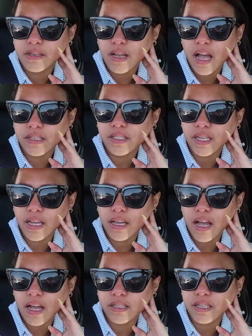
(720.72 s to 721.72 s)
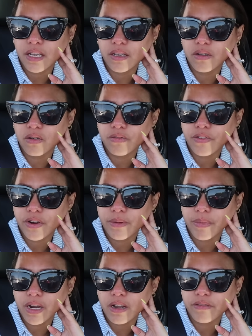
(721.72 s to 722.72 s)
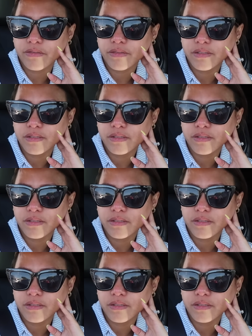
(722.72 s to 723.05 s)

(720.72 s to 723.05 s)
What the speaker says: I say go for it, my love.